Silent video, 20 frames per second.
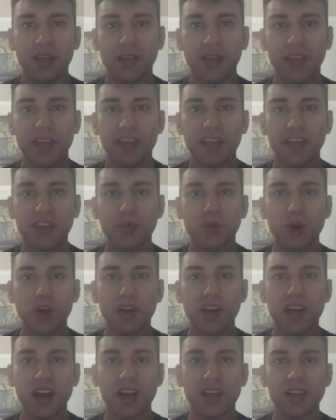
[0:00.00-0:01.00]
This is
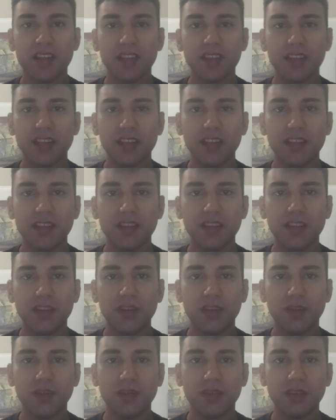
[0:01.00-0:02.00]
what narcissists
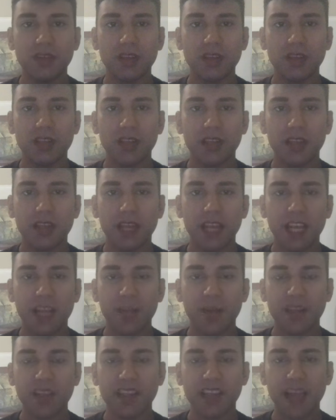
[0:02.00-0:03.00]
do. It's
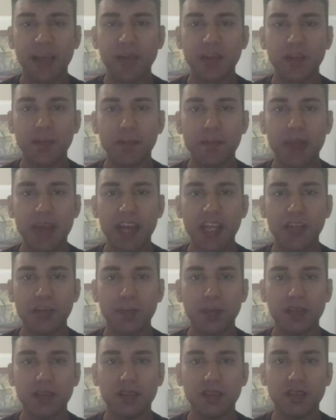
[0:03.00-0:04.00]
perception
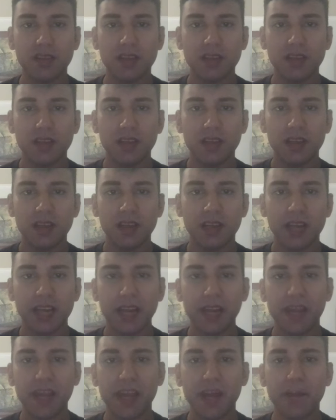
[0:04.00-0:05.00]
management,
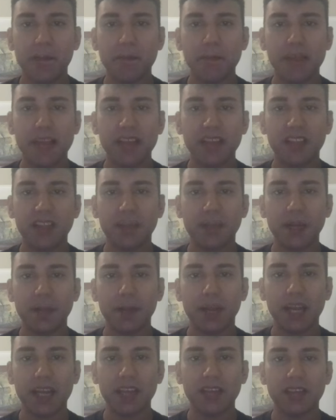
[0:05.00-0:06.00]
and they are master
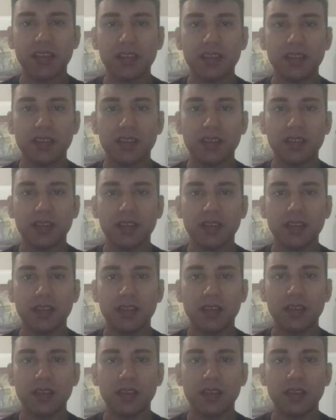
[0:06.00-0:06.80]
manipulators.